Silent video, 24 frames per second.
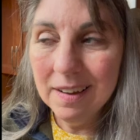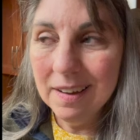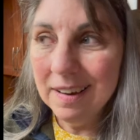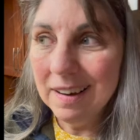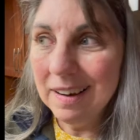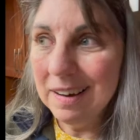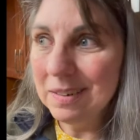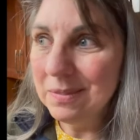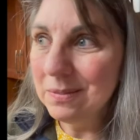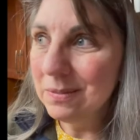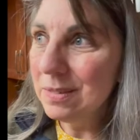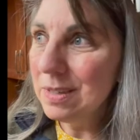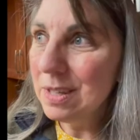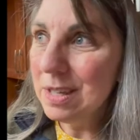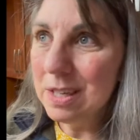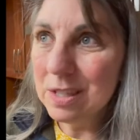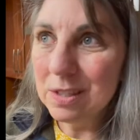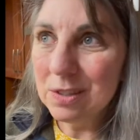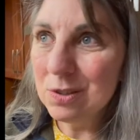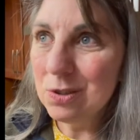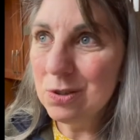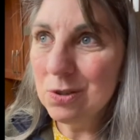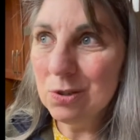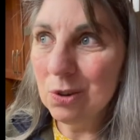Um,
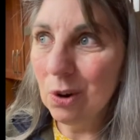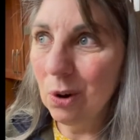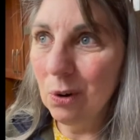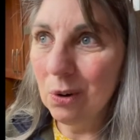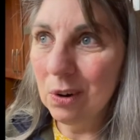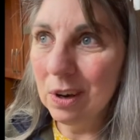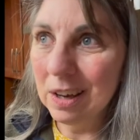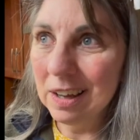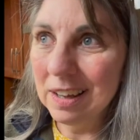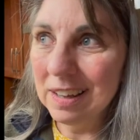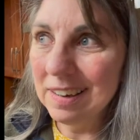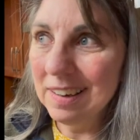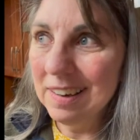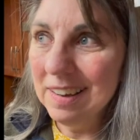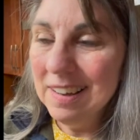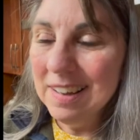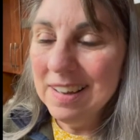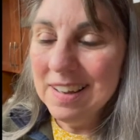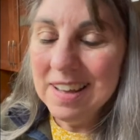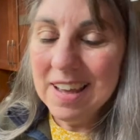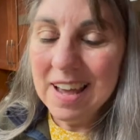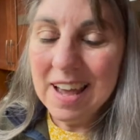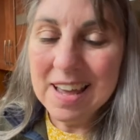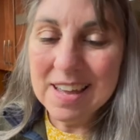it's so good.
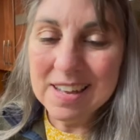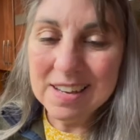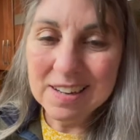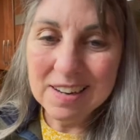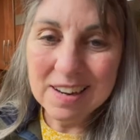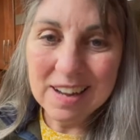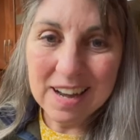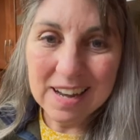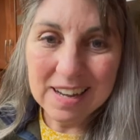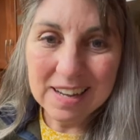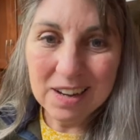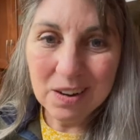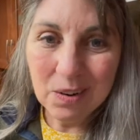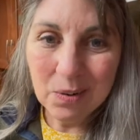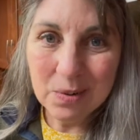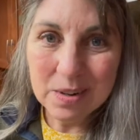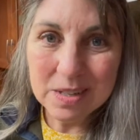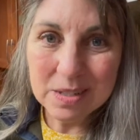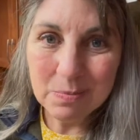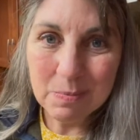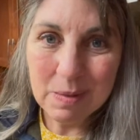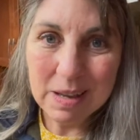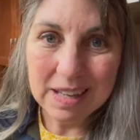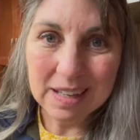And I
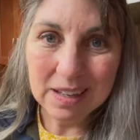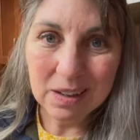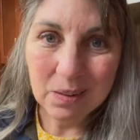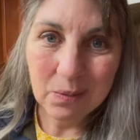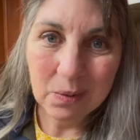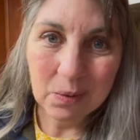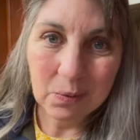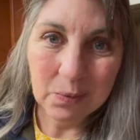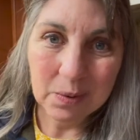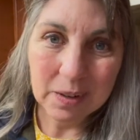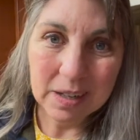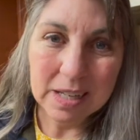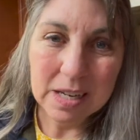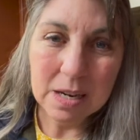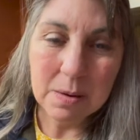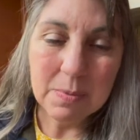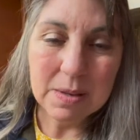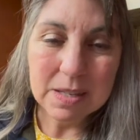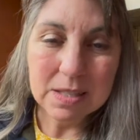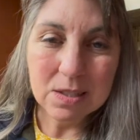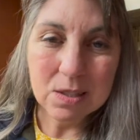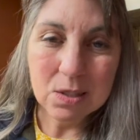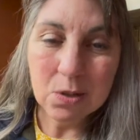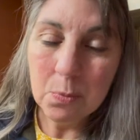always make it when we're going to
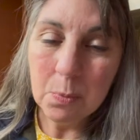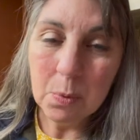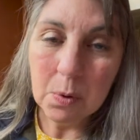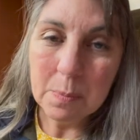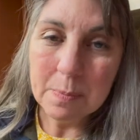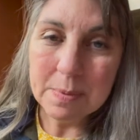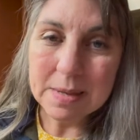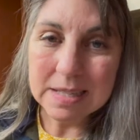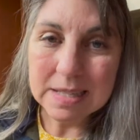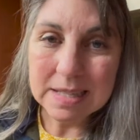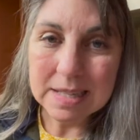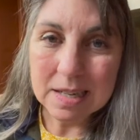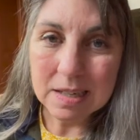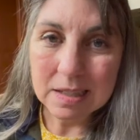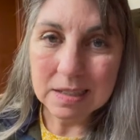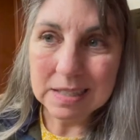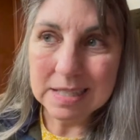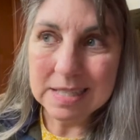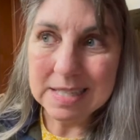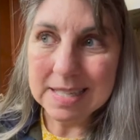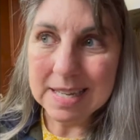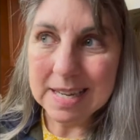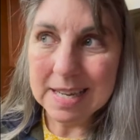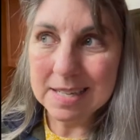be super busy on
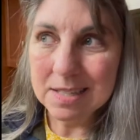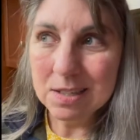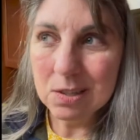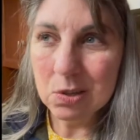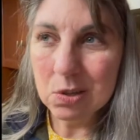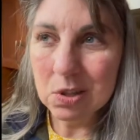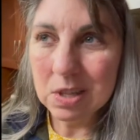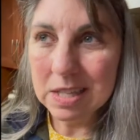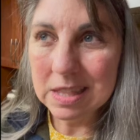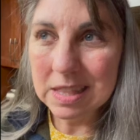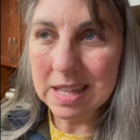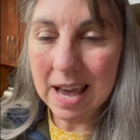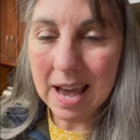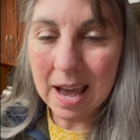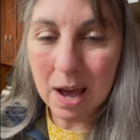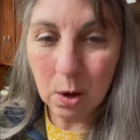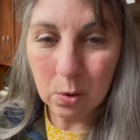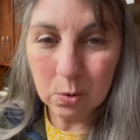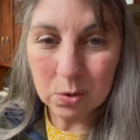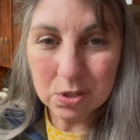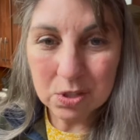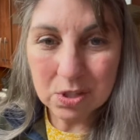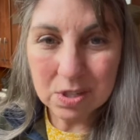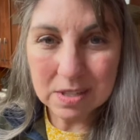a day so that the
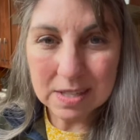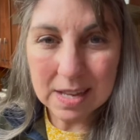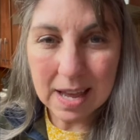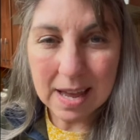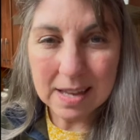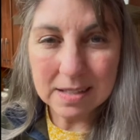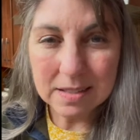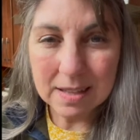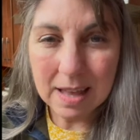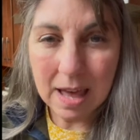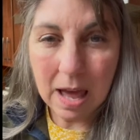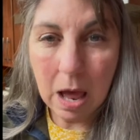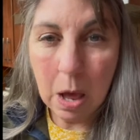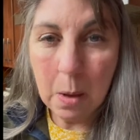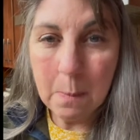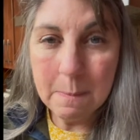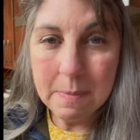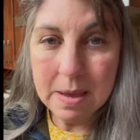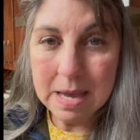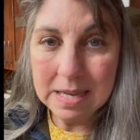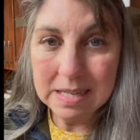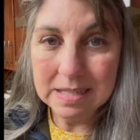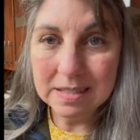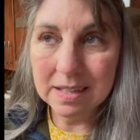house just has that
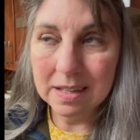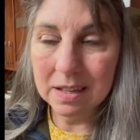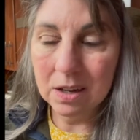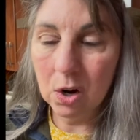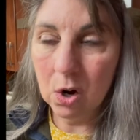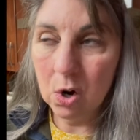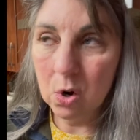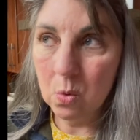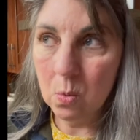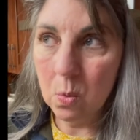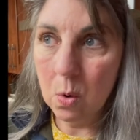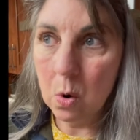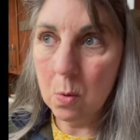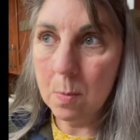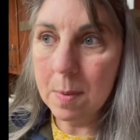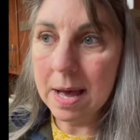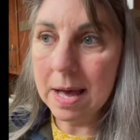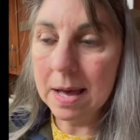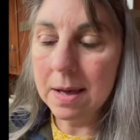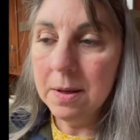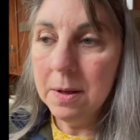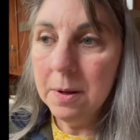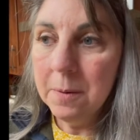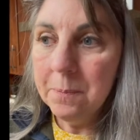amazing
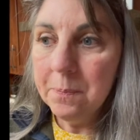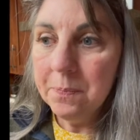aroma.